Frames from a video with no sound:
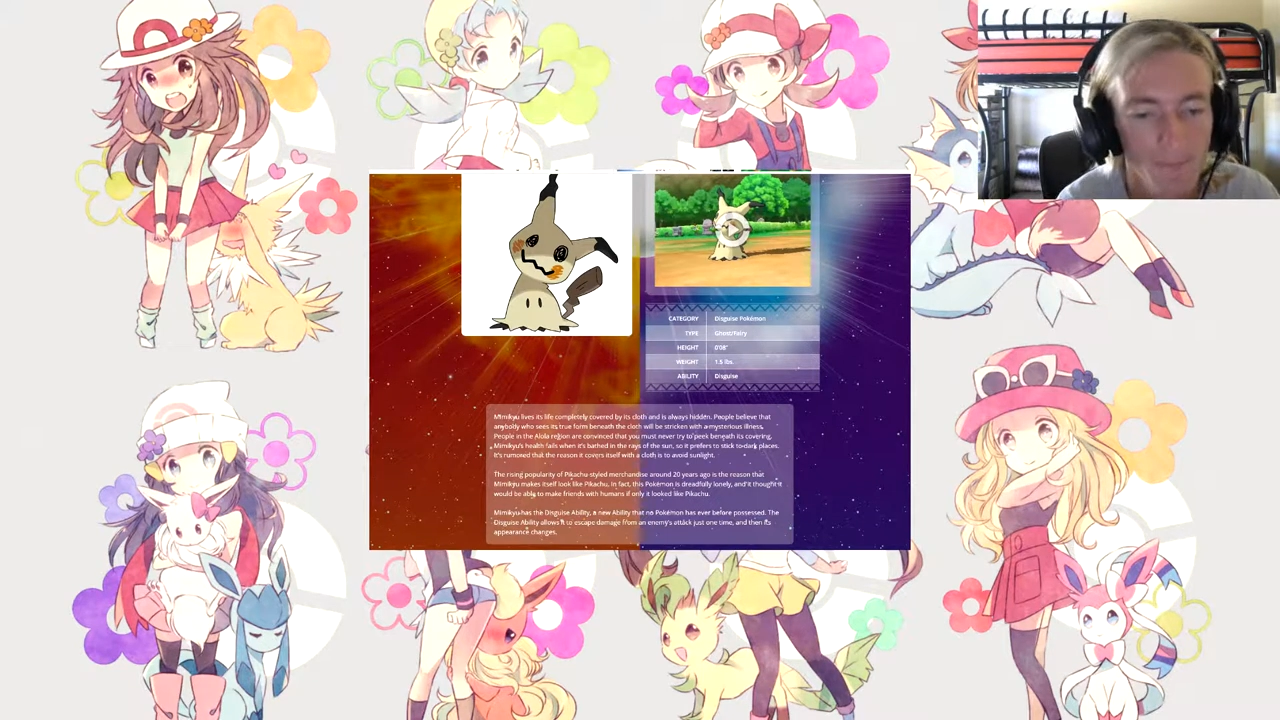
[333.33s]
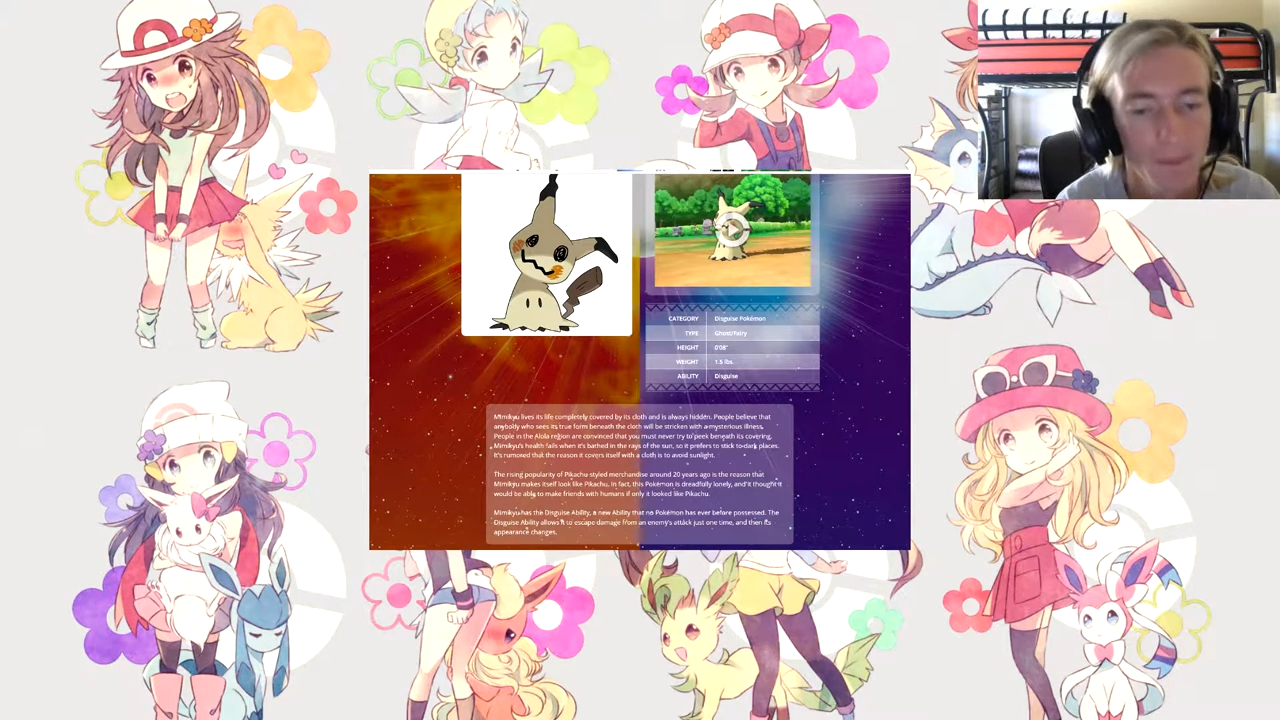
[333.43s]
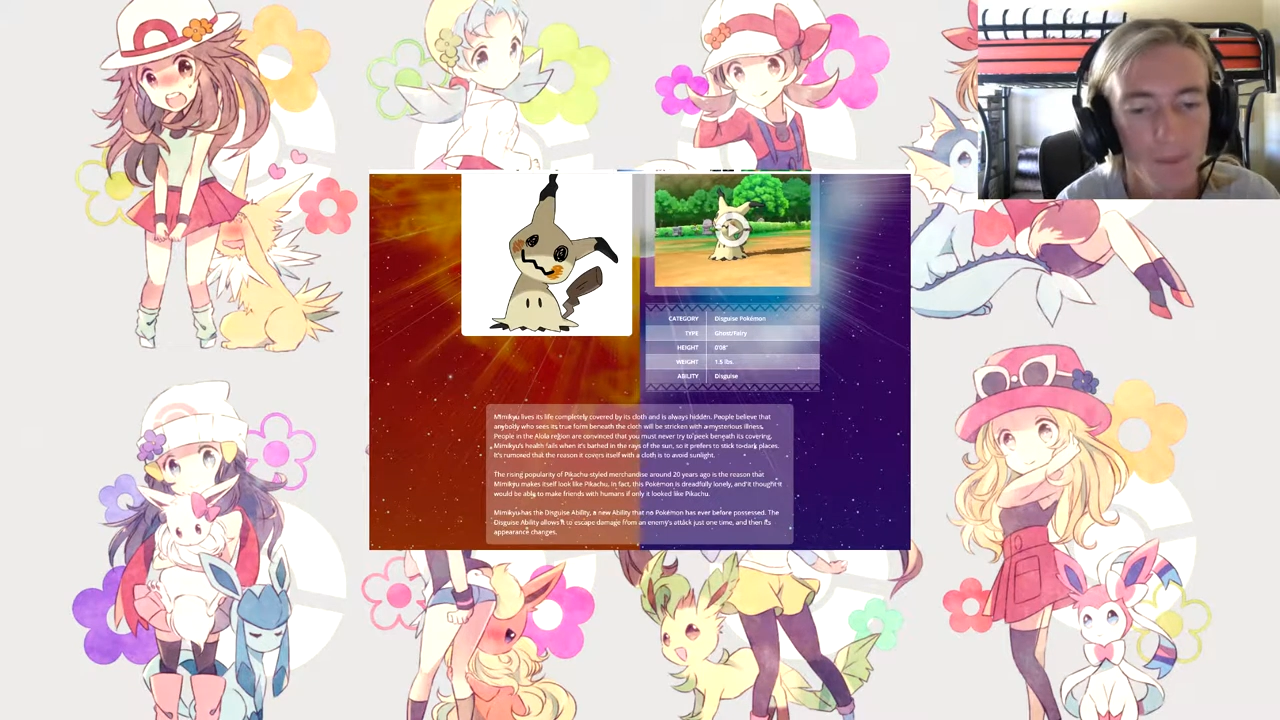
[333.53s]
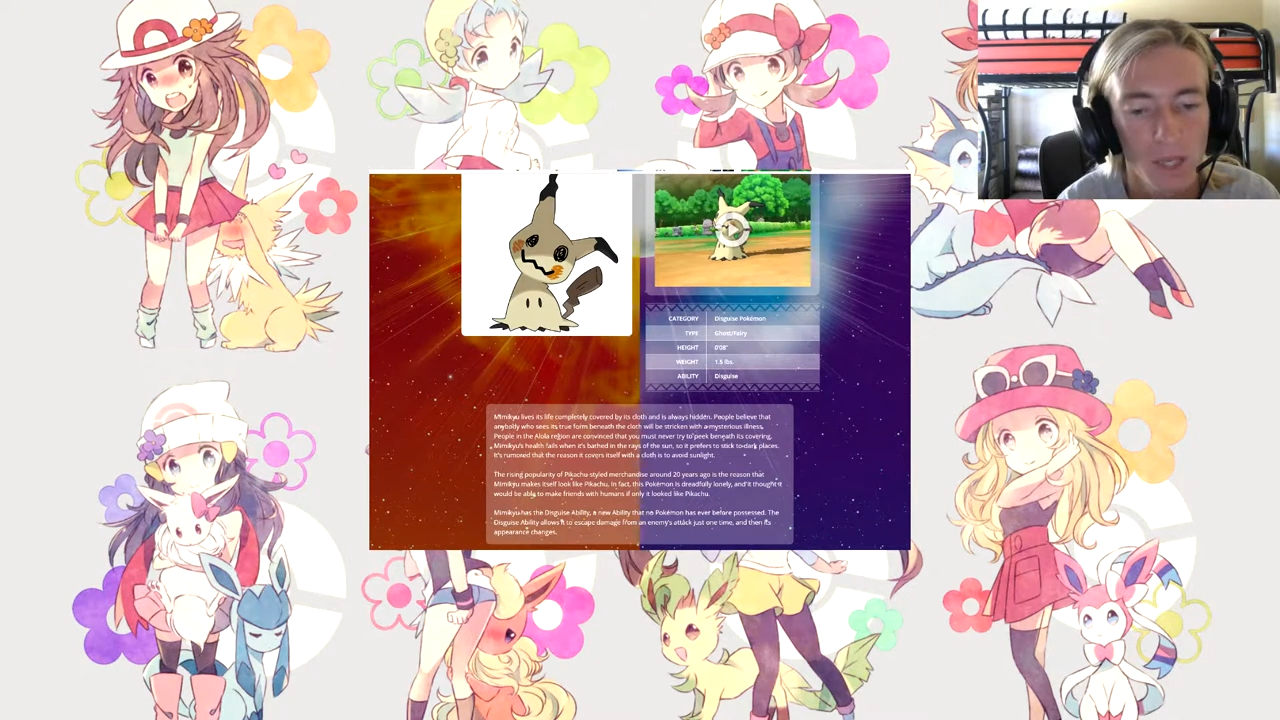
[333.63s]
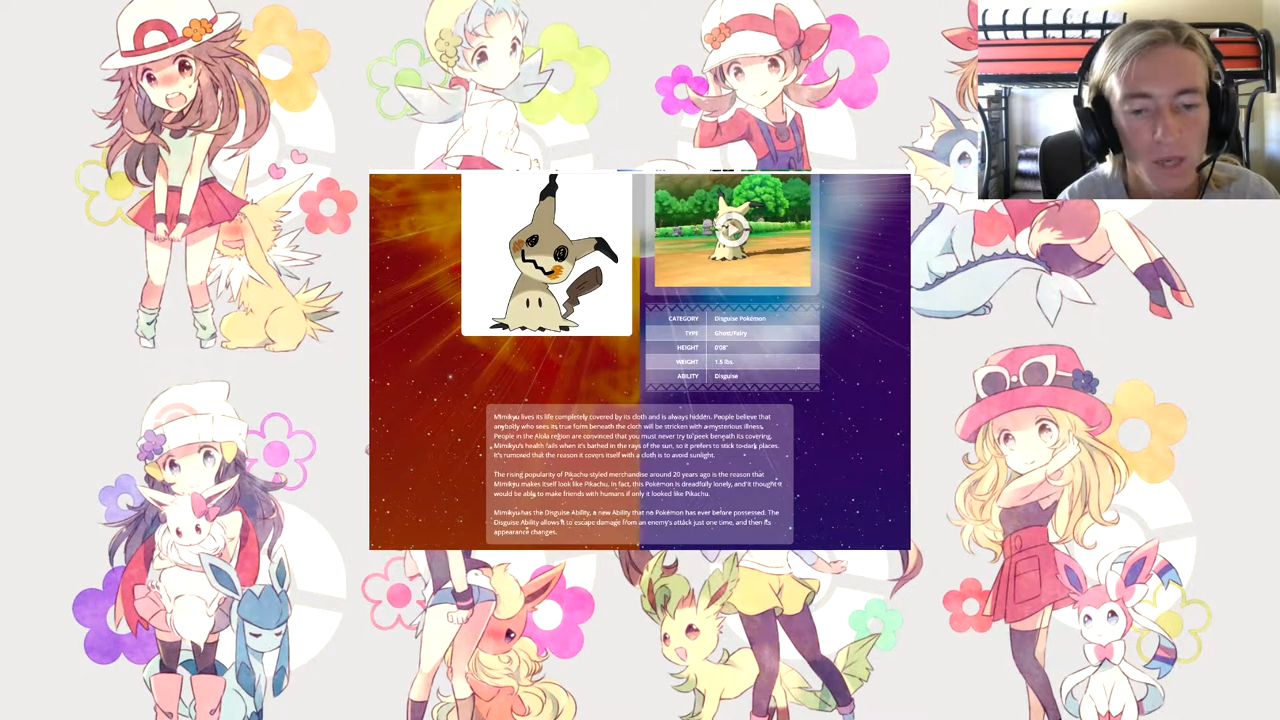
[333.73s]

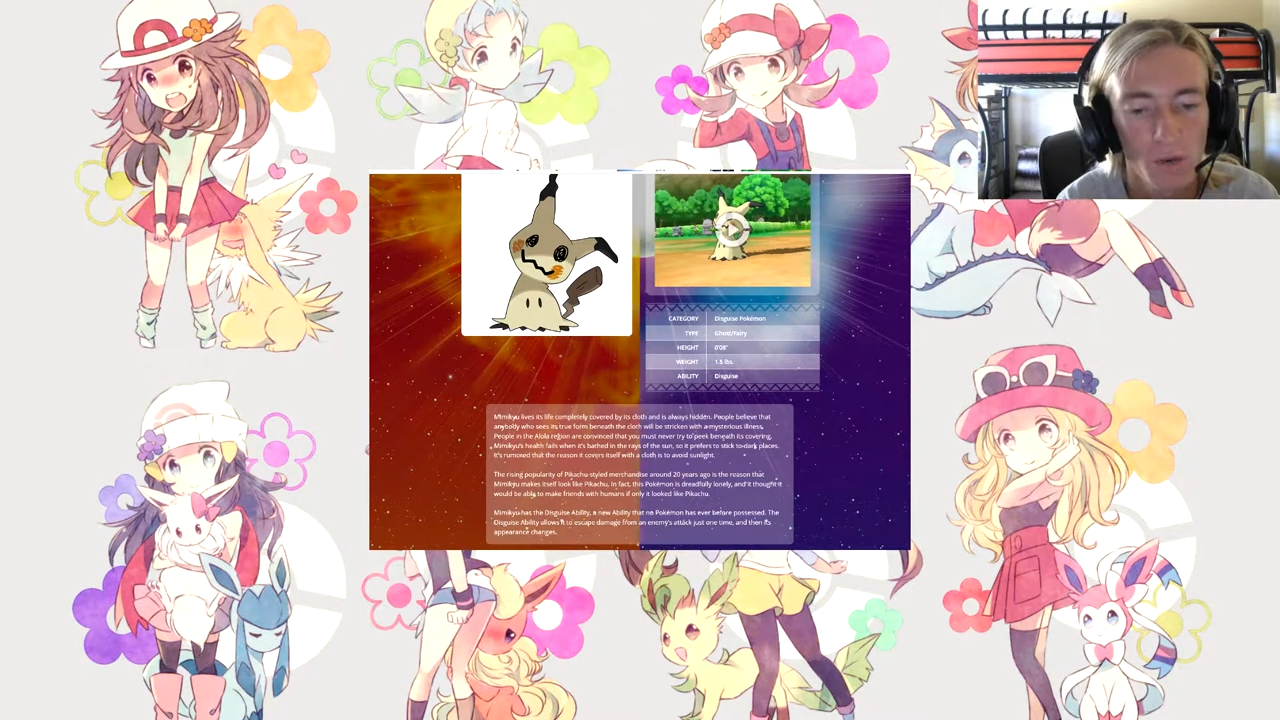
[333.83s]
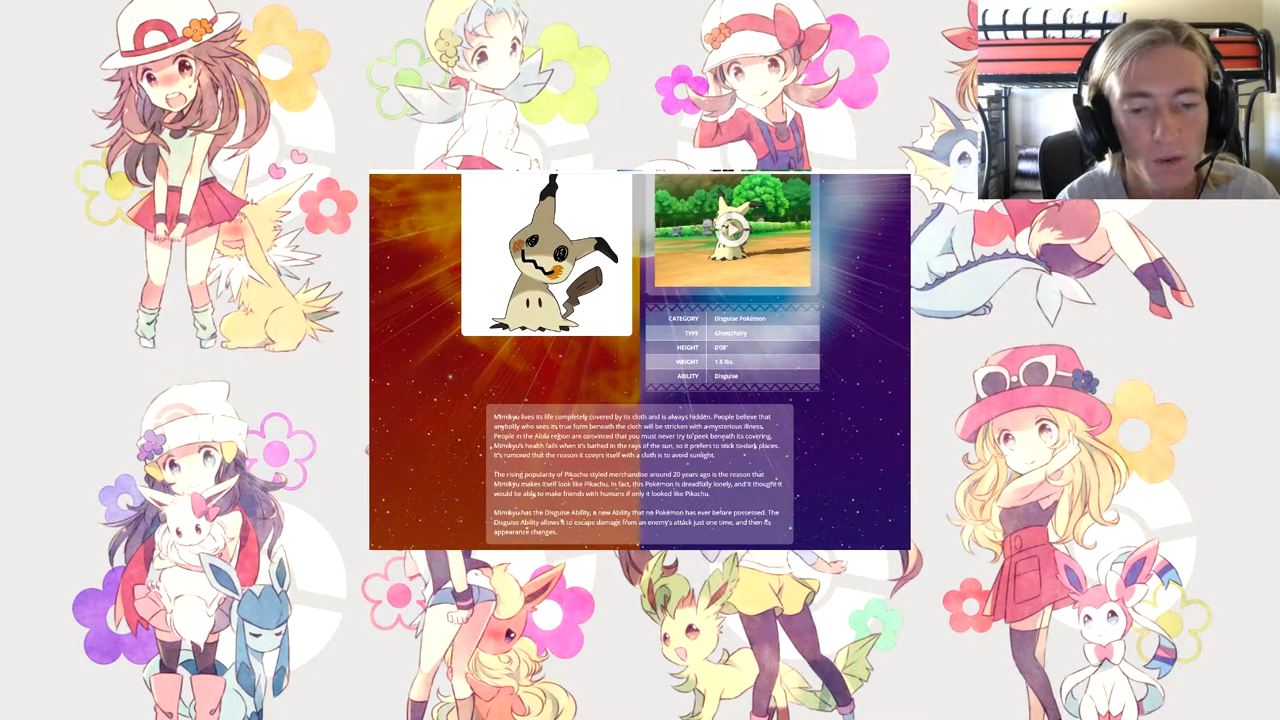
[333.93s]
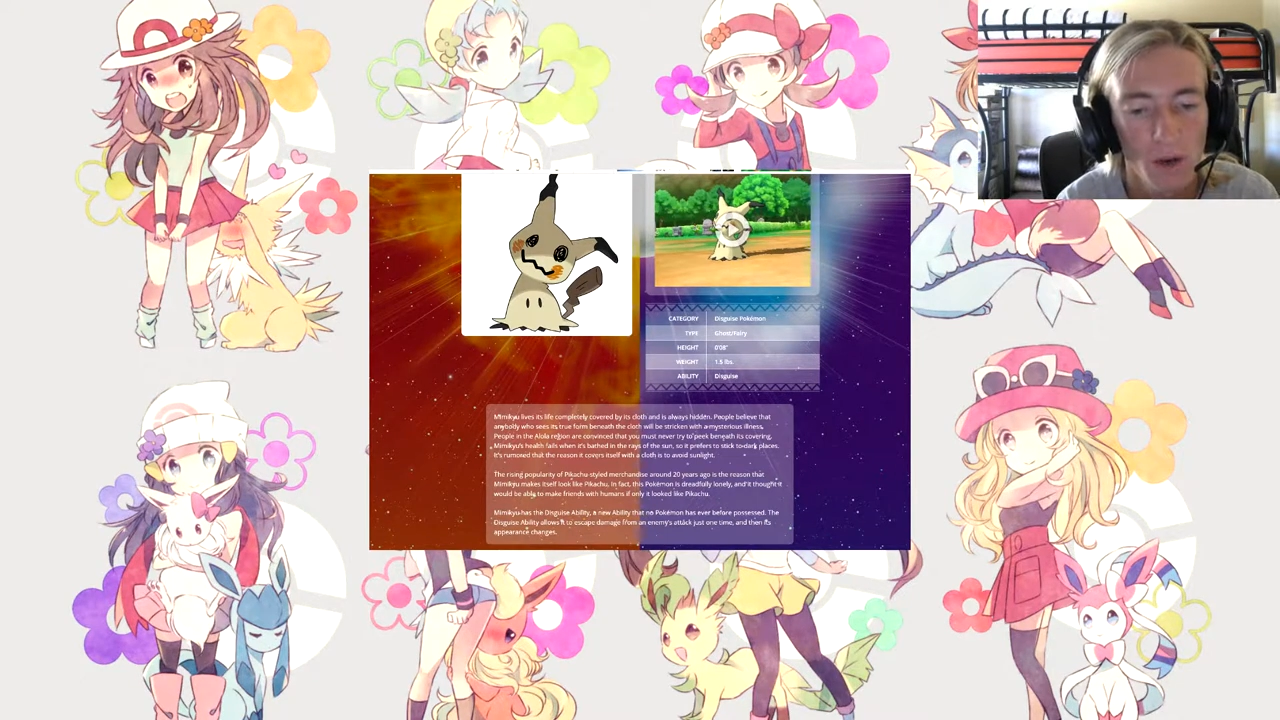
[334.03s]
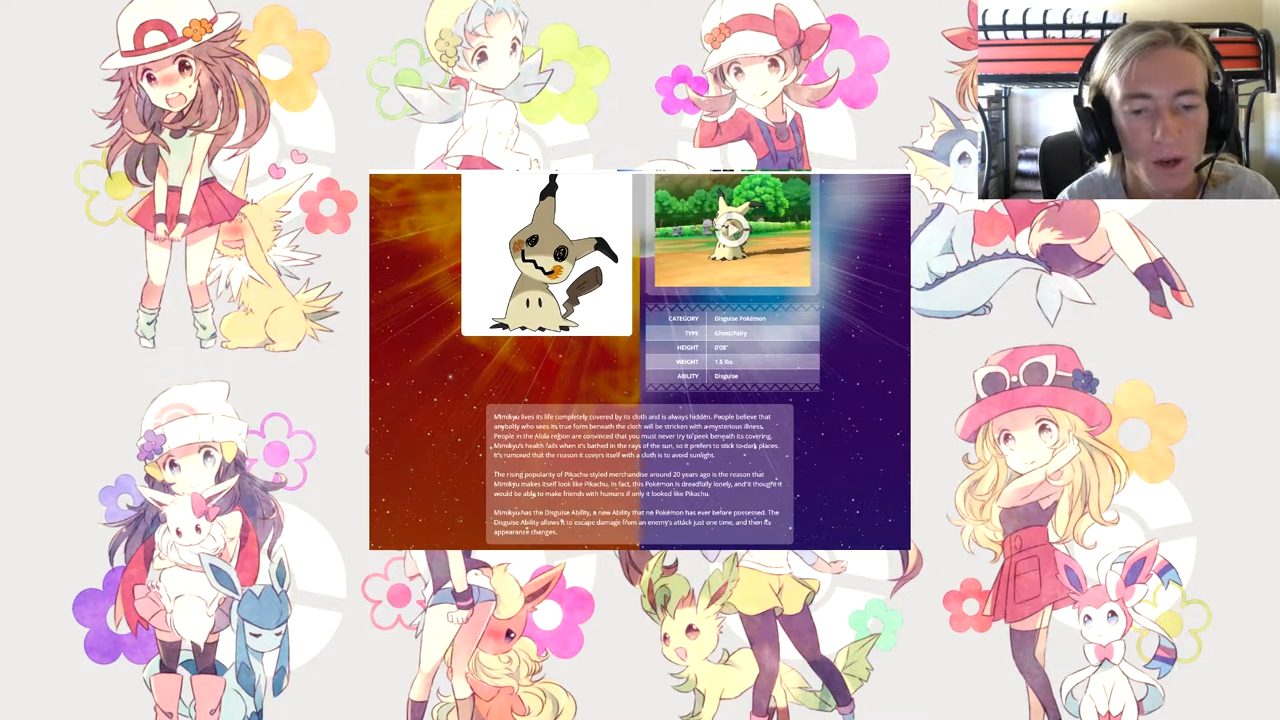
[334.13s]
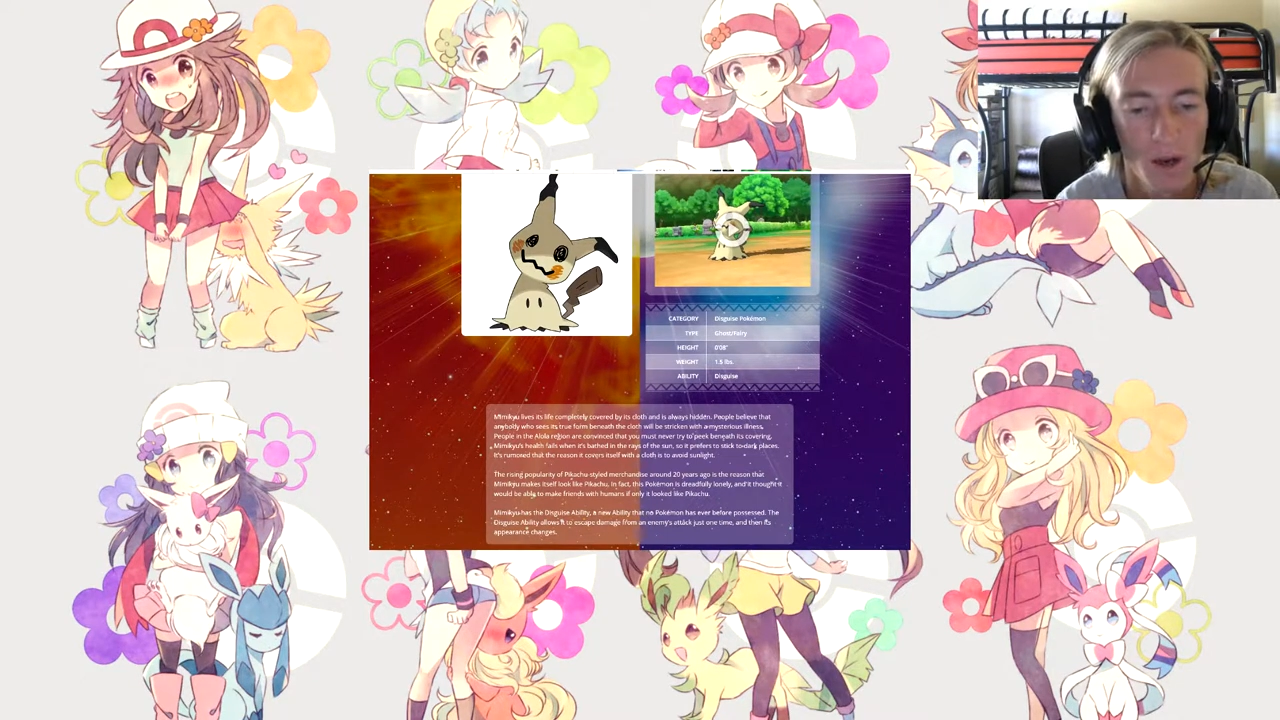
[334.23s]
Mimikyu,